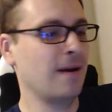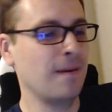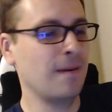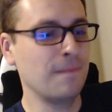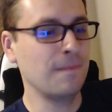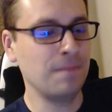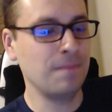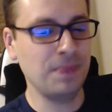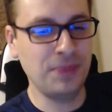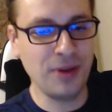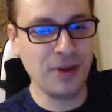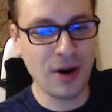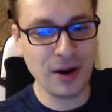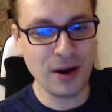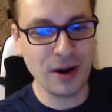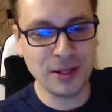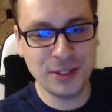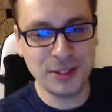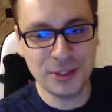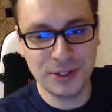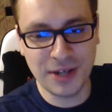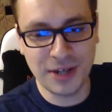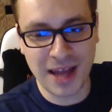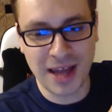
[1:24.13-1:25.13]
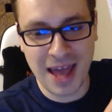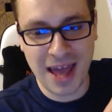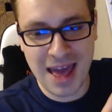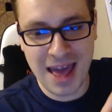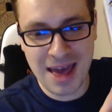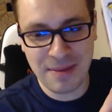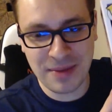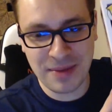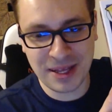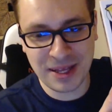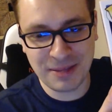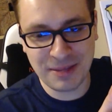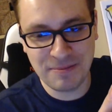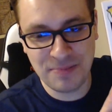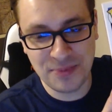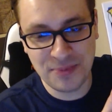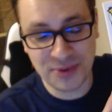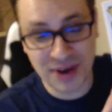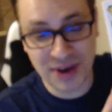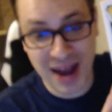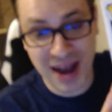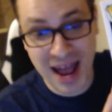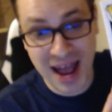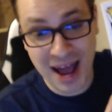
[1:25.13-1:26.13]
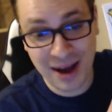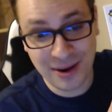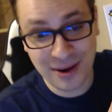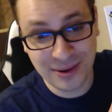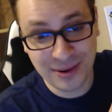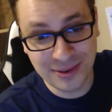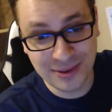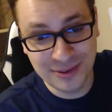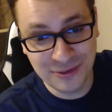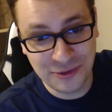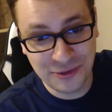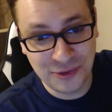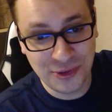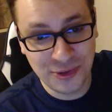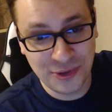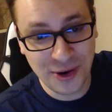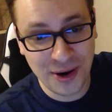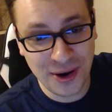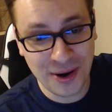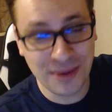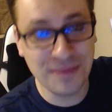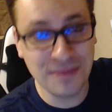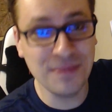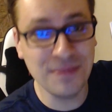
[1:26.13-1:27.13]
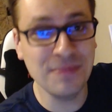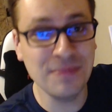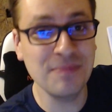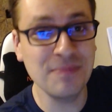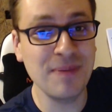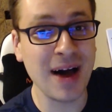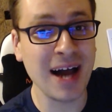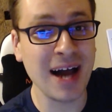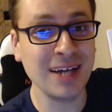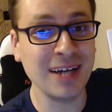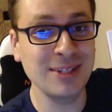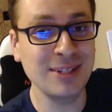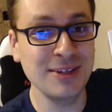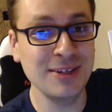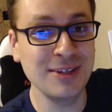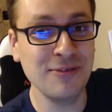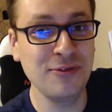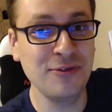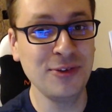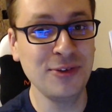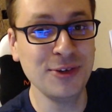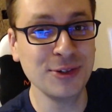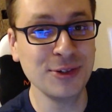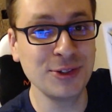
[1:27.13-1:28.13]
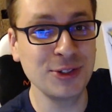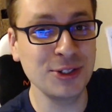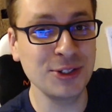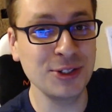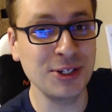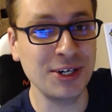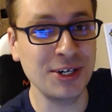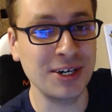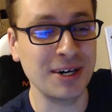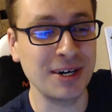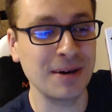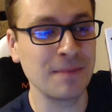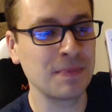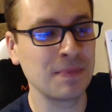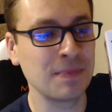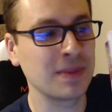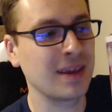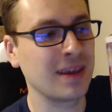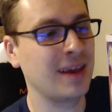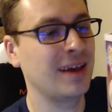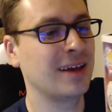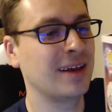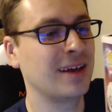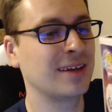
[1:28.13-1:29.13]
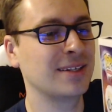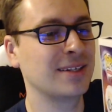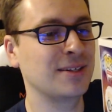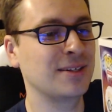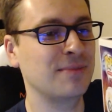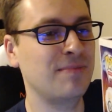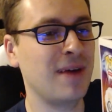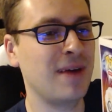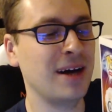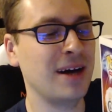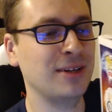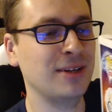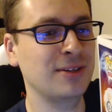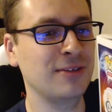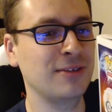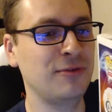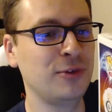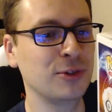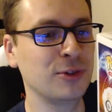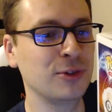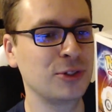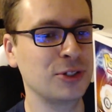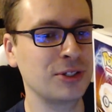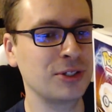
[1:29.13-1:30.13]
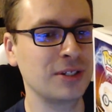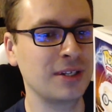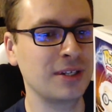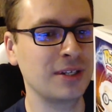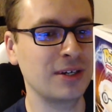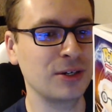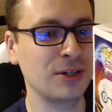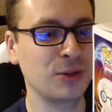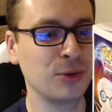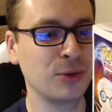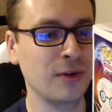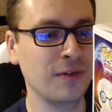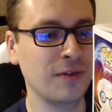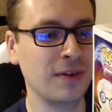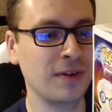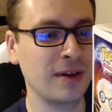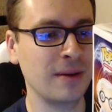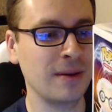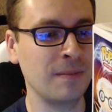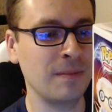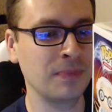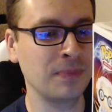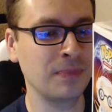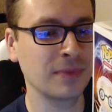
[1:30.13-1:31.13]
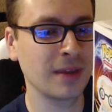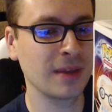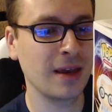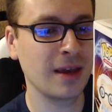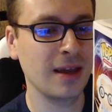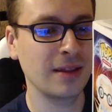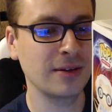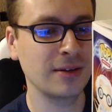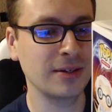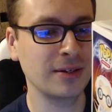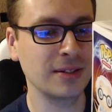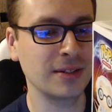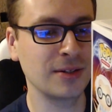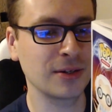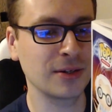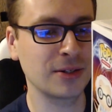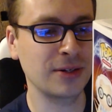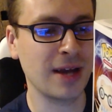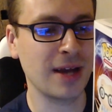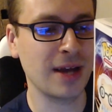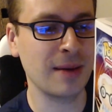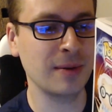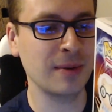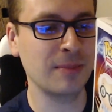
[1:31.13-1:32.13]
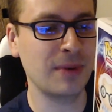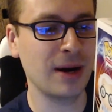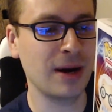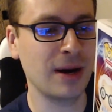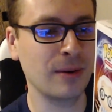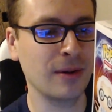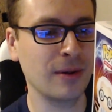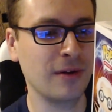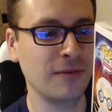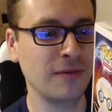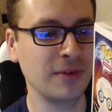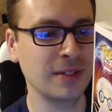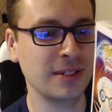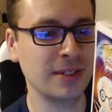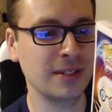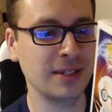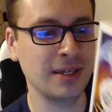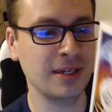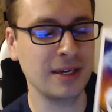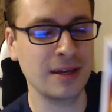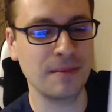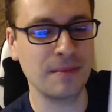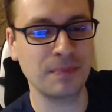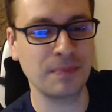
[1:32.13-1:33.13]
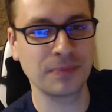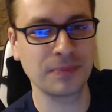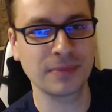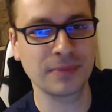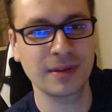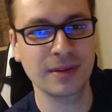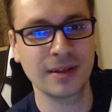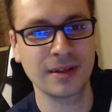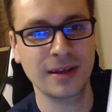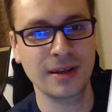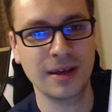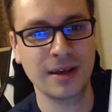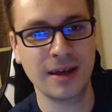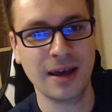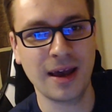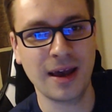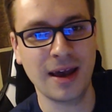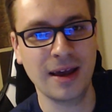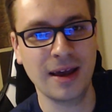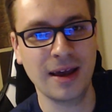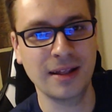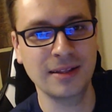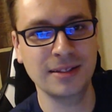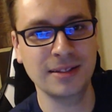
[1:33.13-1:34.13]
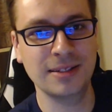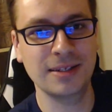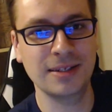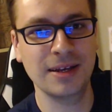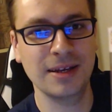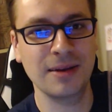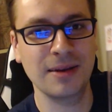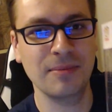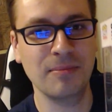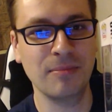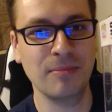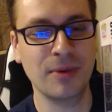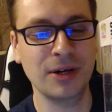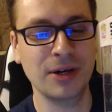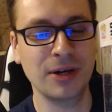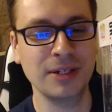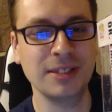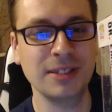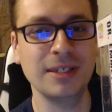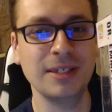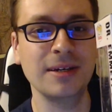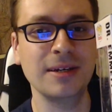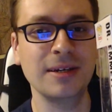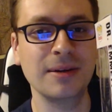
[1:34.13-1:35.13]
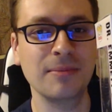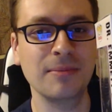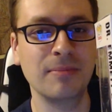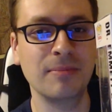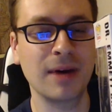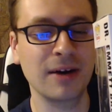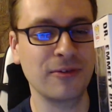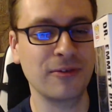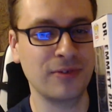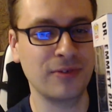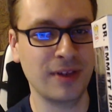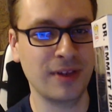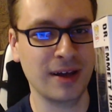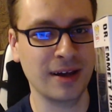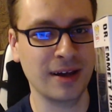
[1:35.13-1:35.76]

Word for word: Dr. Emmett Brown from Back to the Future. So Back to the Future, there are two of them. There is Dr. Emmett Brown, obviously, and Marty McFly.